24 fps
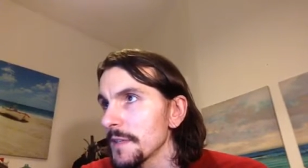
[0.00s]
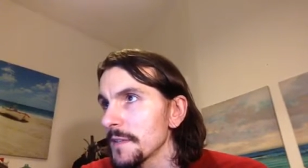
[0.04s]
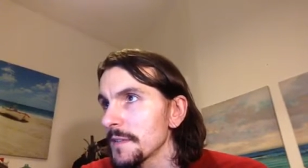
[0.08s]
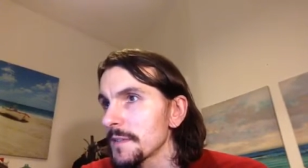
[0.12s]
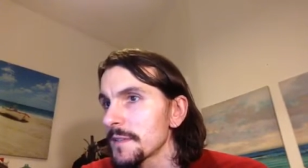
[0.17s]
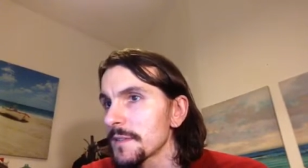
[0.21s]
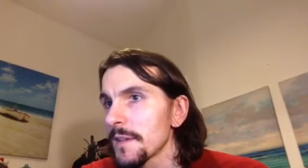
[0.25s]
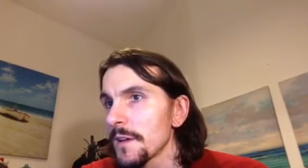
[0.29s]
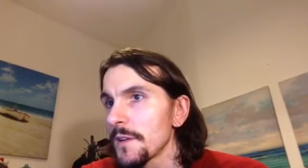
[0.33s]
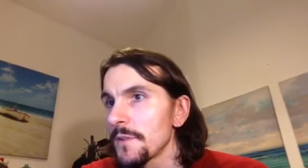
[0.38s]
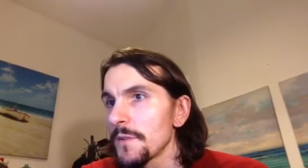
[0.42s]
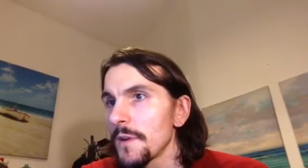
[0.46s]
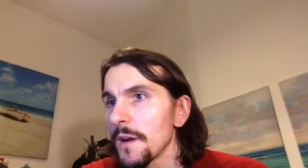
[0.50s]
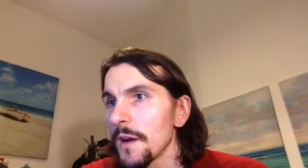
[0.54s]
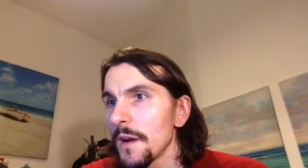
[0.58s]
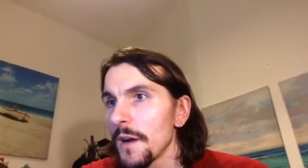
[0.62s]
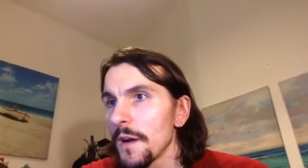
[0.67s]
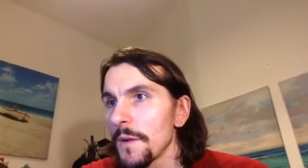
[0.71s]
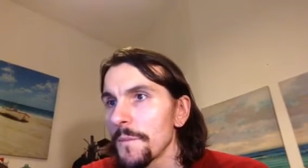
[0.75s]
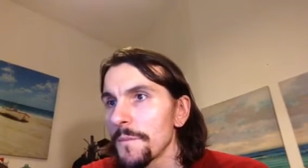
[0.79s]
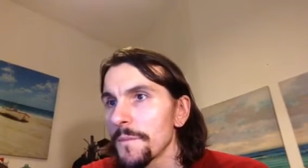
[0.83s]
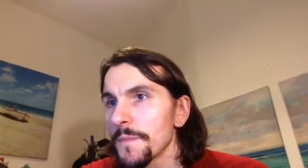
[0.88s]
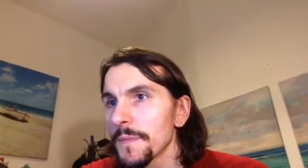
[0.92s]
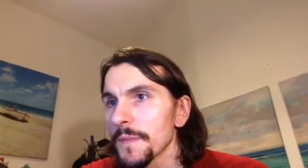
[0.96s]
So,
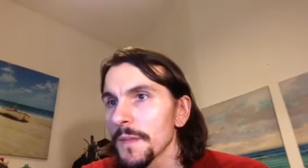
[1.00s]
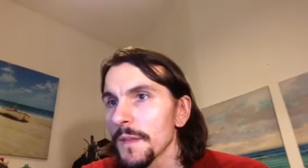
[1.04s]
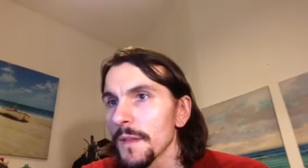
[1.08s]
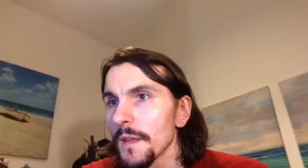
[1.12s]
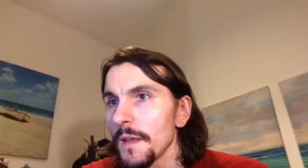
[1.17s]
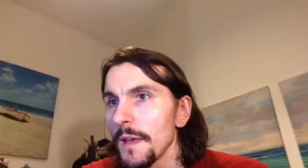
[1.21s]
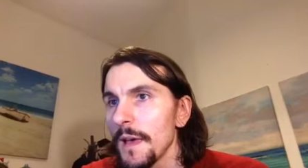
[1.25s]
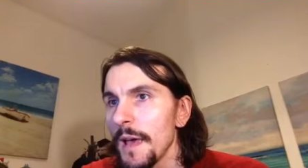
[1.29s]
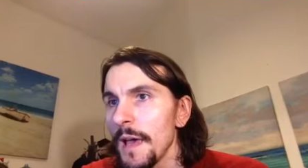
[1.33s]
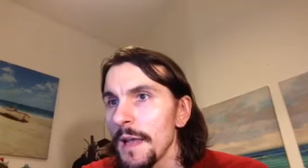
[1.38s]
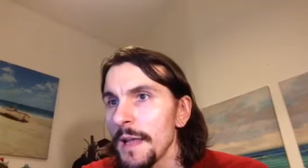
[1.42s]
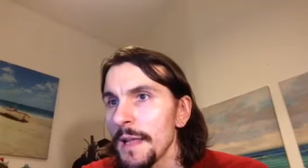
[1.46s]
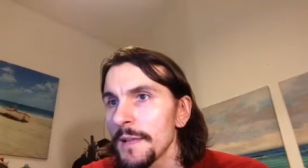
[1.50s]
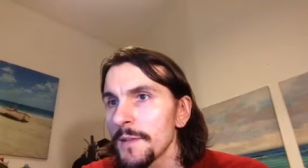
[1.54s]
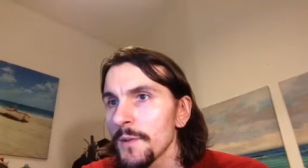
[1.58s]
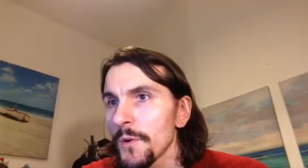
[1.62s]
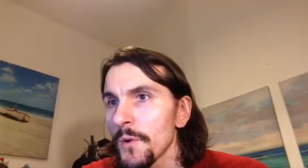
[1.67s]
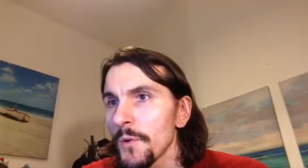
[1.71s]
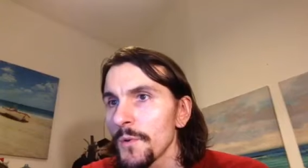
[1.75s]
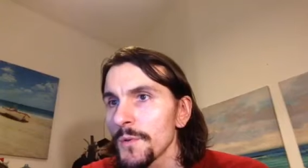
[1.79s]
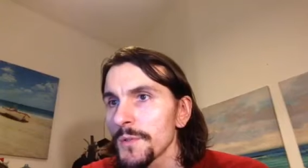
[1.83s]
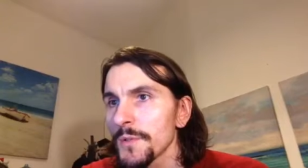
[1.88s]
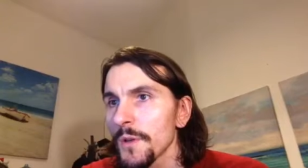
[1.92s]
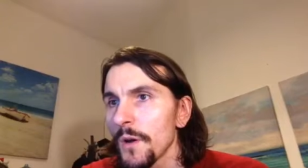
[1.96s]
um, Hélène
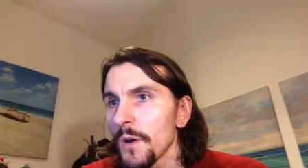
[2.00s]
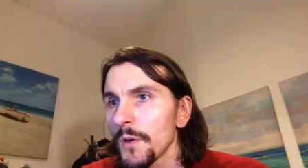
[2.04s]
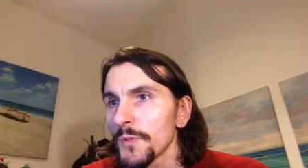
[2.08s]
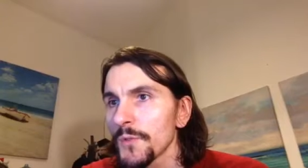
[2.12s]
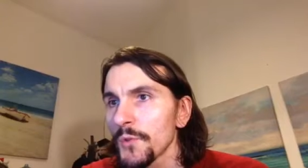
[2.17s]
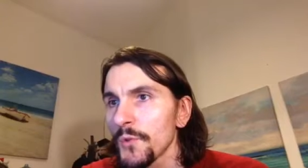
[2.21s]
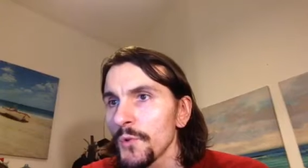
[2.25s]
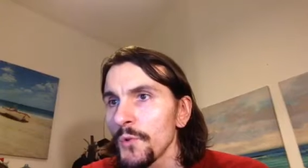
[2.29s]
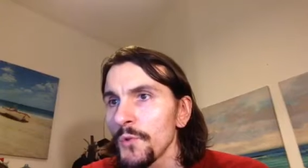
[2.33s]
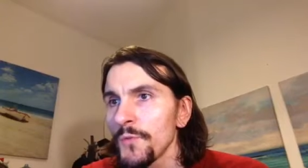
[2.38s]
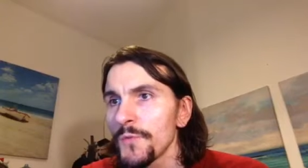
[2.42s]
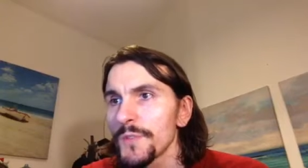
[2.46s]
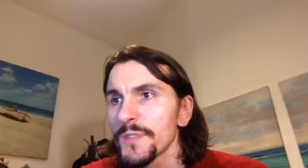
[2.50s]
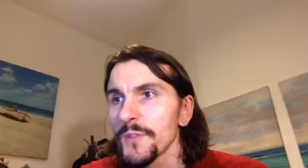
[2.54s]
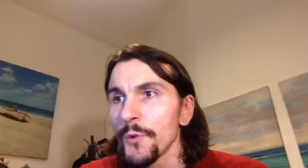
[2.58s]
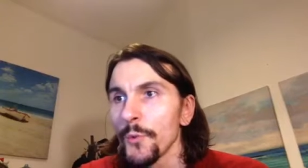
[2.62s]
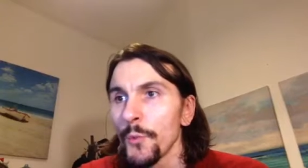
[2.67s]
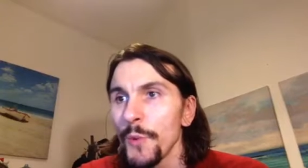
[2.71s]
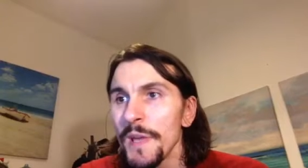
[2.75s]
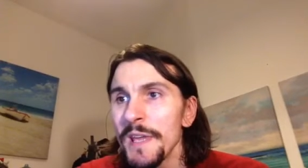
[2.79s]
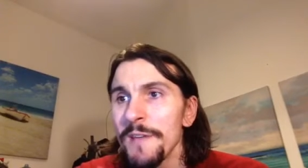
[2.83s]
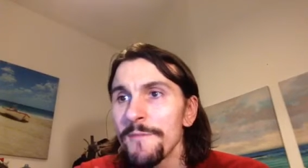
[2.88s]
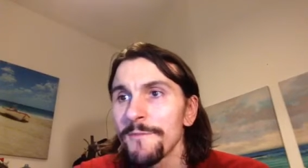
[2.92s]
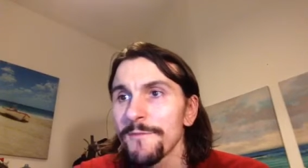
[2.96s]
Darroze, on trouve, so
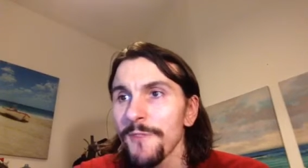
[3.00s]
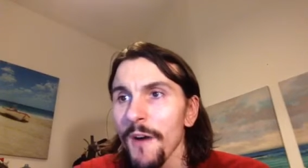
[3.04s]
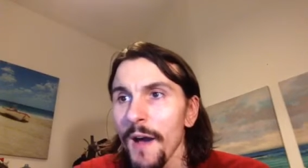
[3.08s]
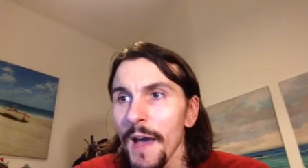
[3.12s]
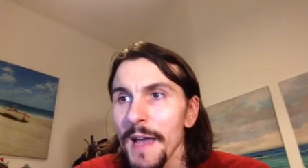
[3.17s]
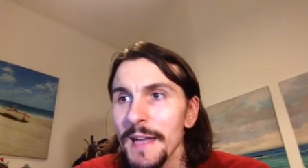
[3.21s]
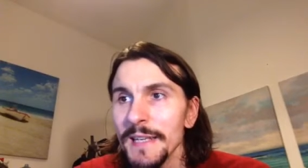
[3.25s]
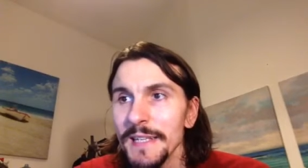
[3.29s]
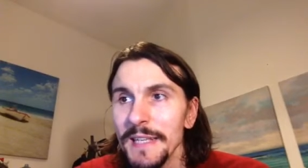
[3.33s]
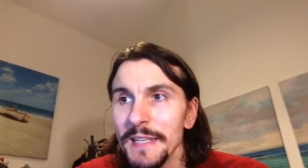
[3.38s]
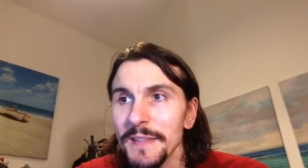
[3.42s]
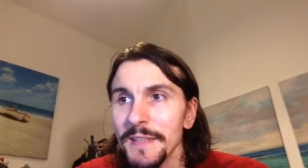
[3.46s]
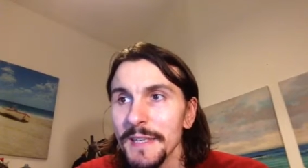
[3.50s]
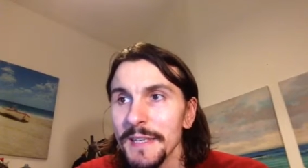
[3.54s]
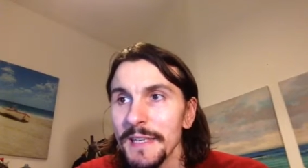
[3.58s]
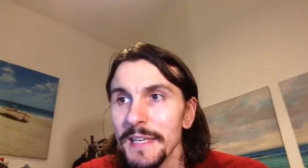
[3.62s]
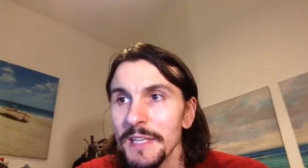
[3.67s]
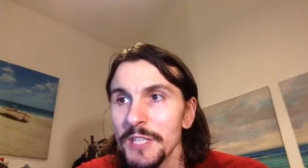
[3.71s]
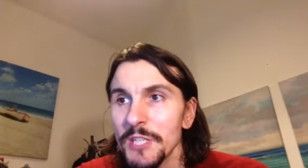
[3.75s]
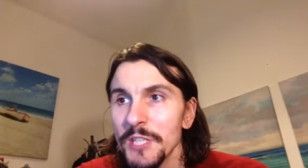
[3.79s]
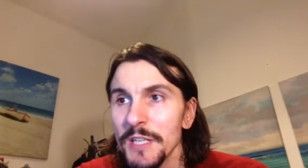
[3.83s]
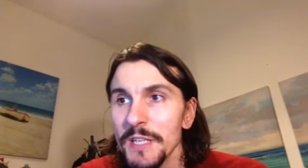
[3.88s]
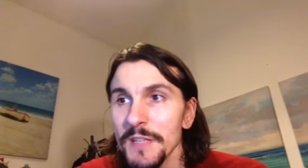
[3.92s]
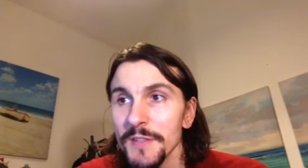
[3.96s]
we find in the
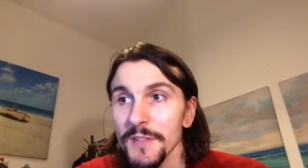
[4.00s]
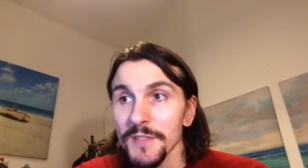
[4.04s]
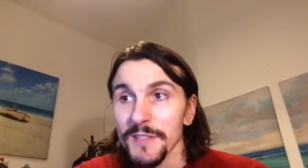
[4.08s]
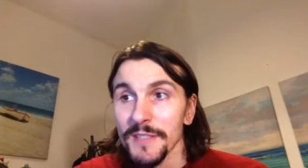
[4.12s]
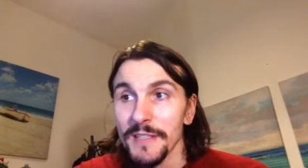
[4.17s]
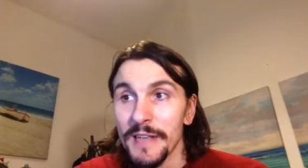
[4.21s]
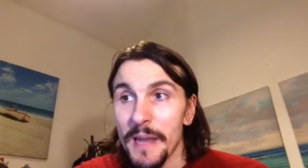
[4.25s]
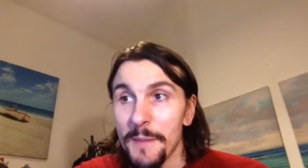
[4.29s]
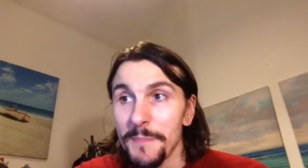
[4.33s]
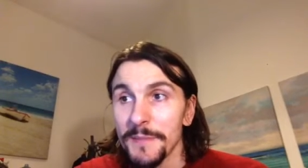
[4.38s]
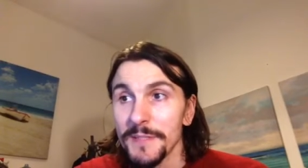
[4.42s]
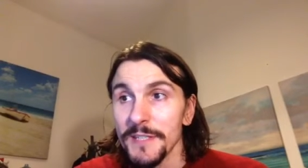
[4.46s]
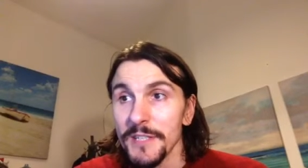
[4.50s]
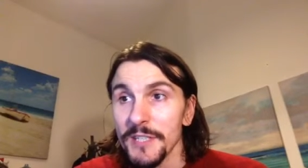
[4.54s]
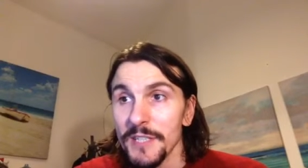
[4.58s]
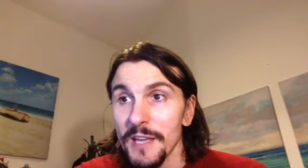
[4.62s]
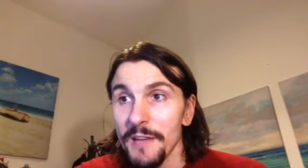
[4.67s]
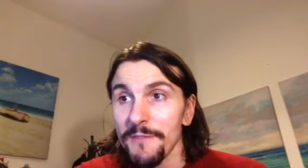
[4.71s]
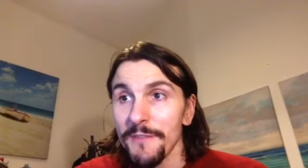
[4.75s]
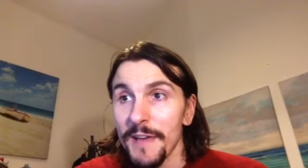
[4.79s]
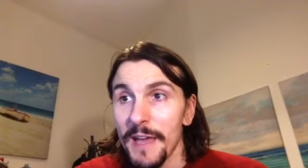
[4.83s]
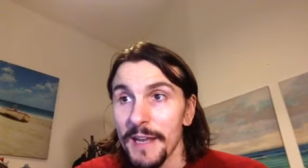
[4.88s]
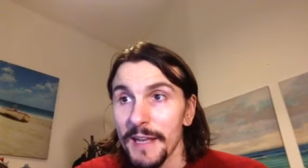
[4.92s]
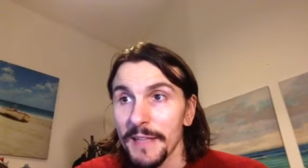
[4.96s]
kitchen the celebrity
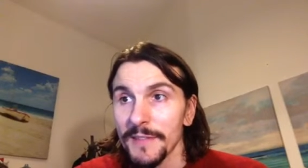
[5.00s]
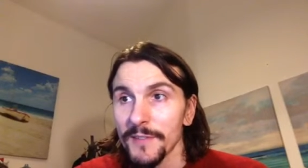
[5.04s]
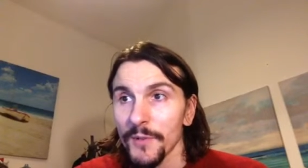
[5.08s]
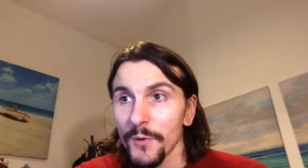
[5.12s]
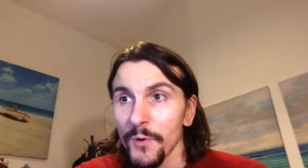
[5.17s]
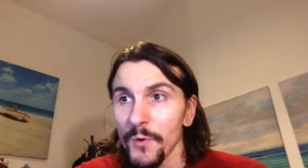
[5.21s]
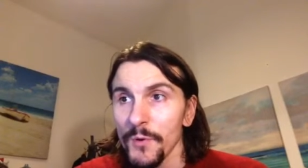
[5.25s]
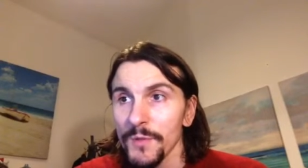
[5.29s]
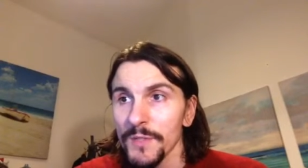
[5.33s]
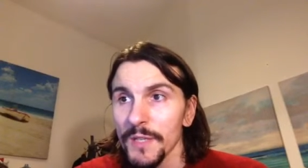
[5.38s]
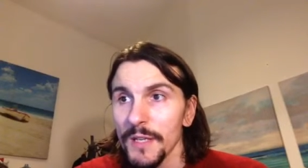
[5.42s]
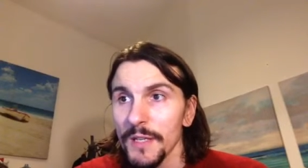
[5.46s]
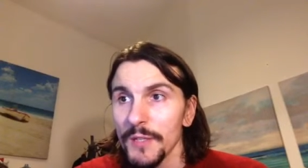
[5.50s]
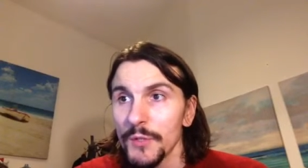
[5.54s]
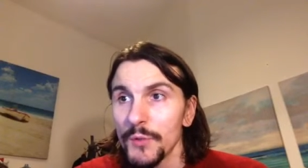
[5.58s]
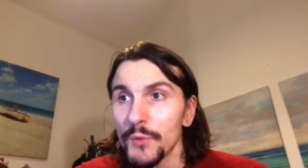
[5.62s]
chef Hélène Darroze,